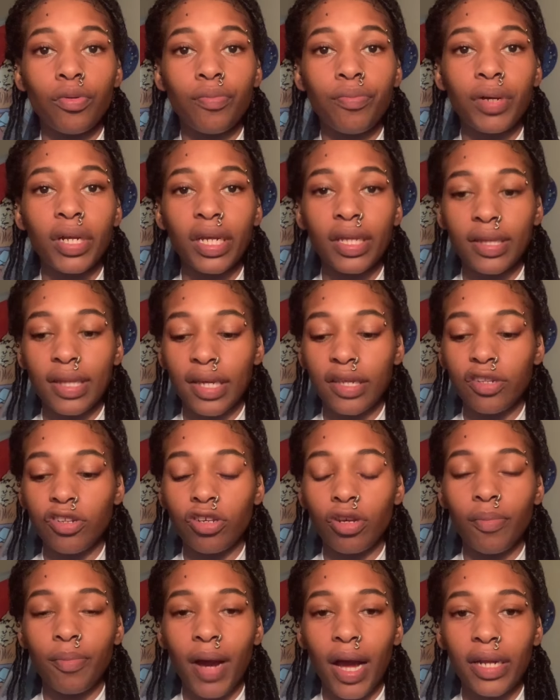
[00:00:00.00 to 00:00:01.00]
Putting things in
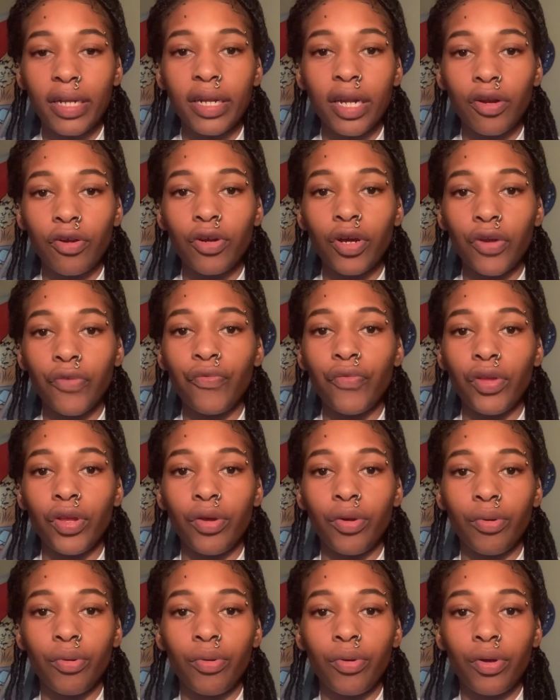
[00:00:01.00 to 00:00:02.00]
your body that are good for you.